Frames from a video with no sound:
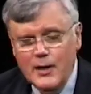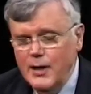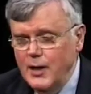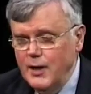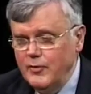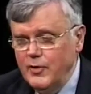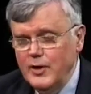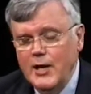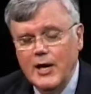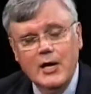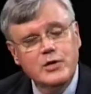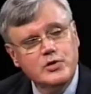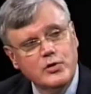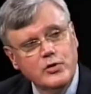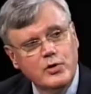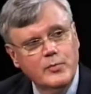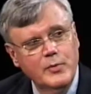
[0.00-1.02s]
And the
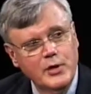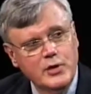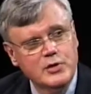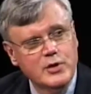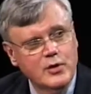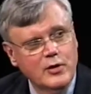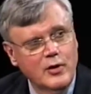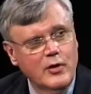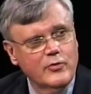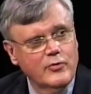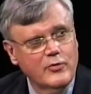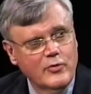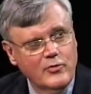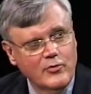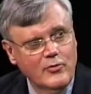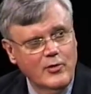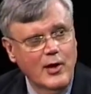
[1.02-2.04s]
National Commission calls the
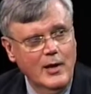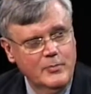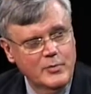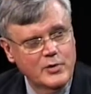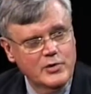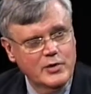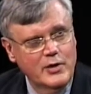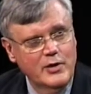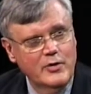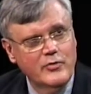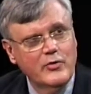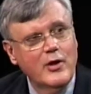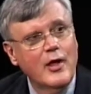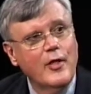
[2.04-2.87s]
slot machines